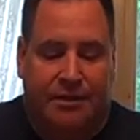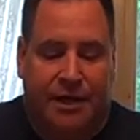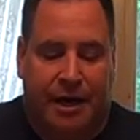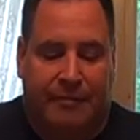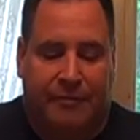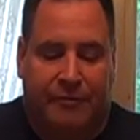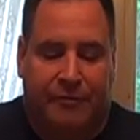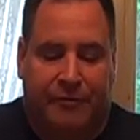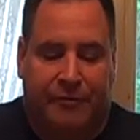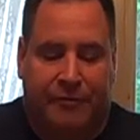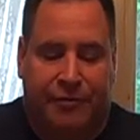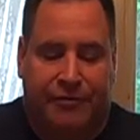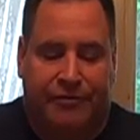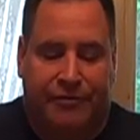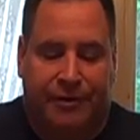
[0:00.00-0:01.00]
the chapter
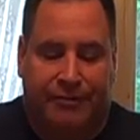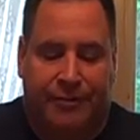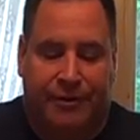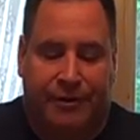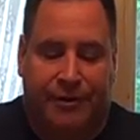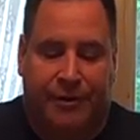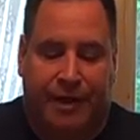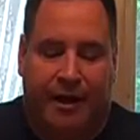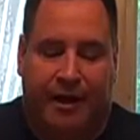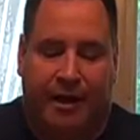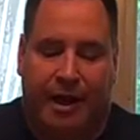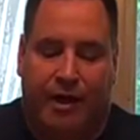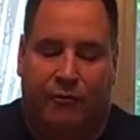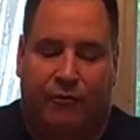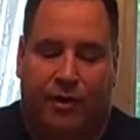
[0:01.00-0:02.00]
before the summary
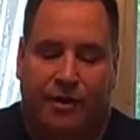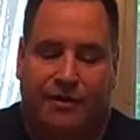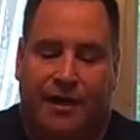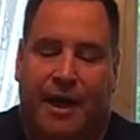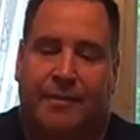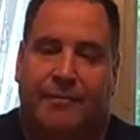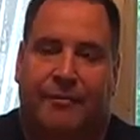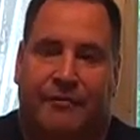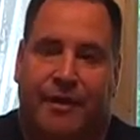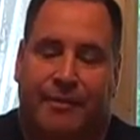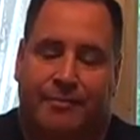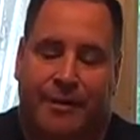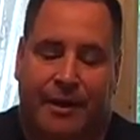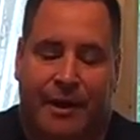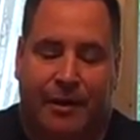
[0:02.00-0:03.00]
that not one type of
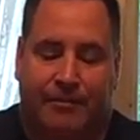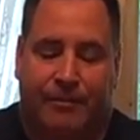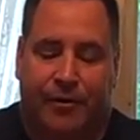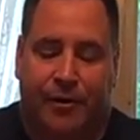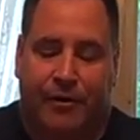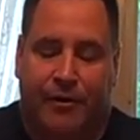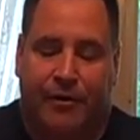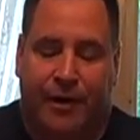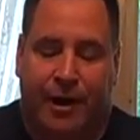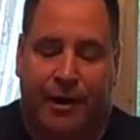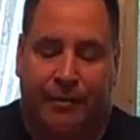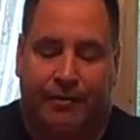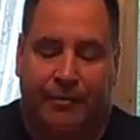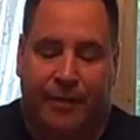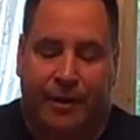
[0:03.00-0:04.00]
MBA
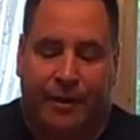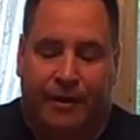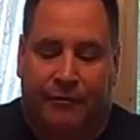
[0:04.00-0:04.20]
program